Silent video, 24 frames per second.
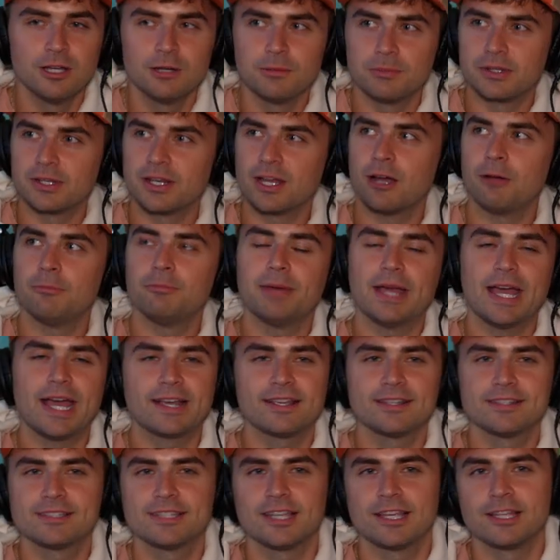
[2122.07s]
But now I'm
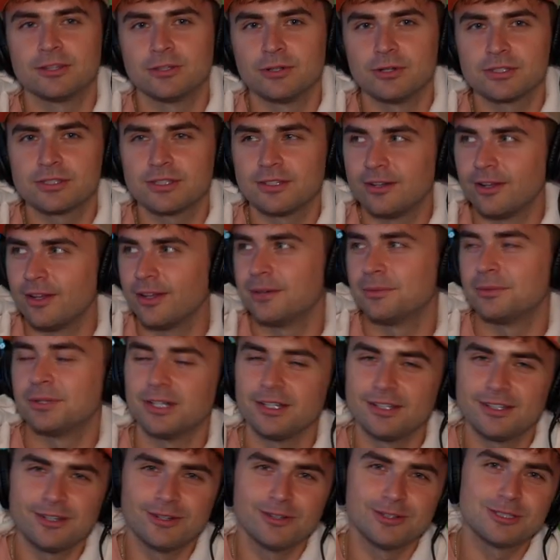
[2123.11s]
back in St. Louis, and all I want
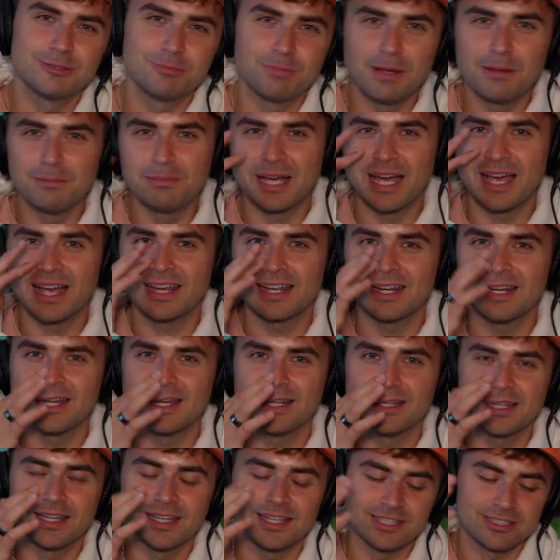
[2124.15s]
to do is be back in
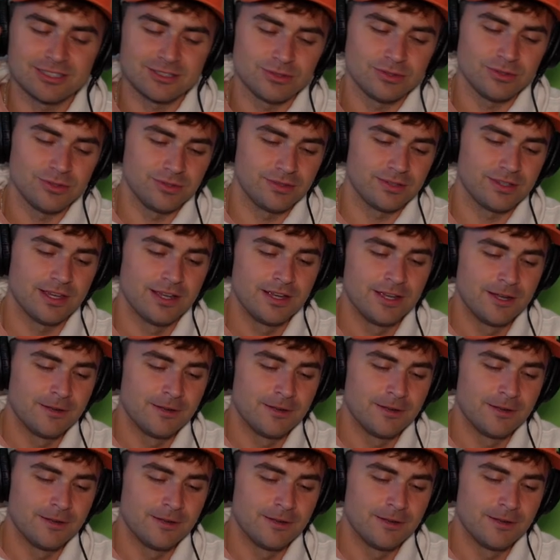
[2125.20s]
LA. So you."